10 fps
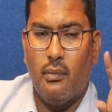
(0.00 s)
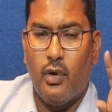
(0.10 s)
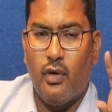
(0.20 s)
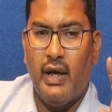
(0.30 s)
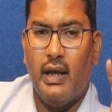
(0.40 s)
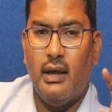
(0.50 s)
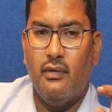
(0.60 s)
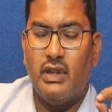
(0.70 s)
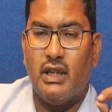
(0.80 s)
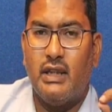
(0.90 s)

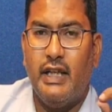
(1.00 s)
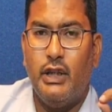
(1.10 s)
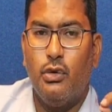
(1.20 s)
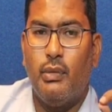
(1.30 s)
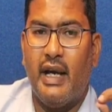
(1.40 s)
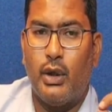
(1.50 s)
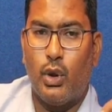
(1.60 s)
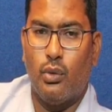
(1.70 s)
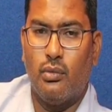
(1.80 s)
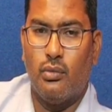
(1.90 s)
providing with the T2
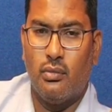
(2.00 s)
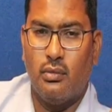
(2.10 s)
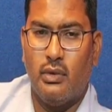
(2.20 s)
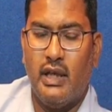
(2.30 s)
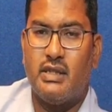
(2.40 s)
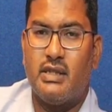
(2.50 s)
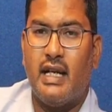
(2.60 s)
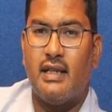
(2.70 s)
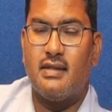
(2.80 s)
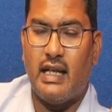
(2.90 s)
micro
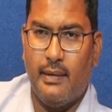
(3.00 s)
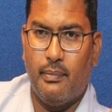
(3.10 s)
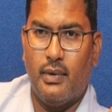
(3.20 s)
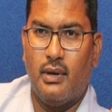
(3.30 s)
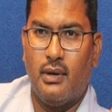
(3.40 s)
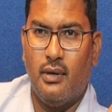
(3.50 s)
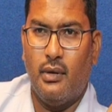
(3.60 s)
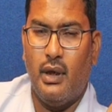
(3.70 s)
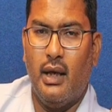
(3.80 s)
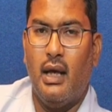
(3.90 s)
instance type,
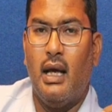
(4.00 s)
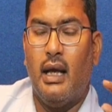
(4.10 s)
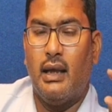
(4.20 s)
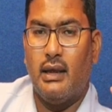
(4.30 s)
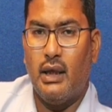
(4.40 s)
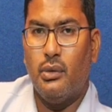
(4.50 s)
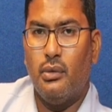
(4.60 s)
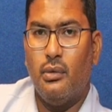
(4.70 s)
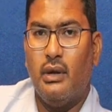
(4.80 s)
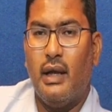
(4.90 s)
okay. That
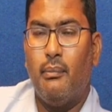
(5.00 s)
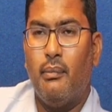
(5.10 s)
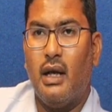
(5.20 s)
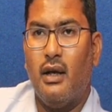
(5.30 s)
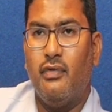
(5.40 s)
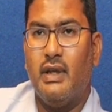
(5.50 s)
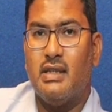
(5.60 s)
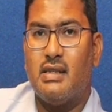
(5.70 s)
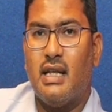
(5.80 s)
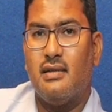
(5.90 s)
too number of
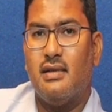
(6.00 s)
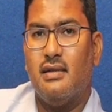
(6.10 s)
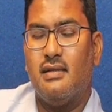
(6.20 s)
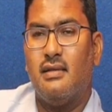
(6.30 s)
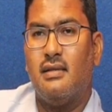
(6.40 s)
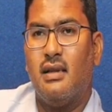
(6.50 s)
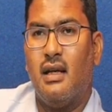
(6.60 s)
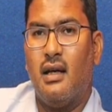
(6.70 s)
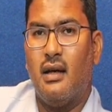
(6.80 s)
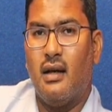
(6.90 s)
instances
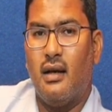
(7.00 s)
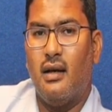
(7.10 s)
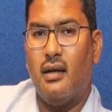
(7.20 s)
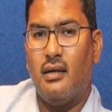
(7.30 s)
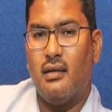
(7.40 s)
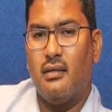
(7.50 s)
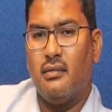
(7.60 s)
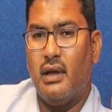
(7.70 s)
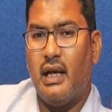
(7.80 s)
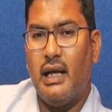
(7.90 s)
are
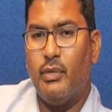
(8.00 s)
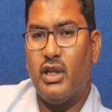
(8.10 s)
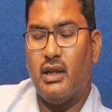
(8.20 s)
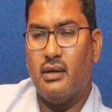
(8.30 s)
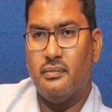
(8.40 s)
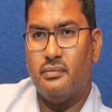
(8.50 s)
very limited,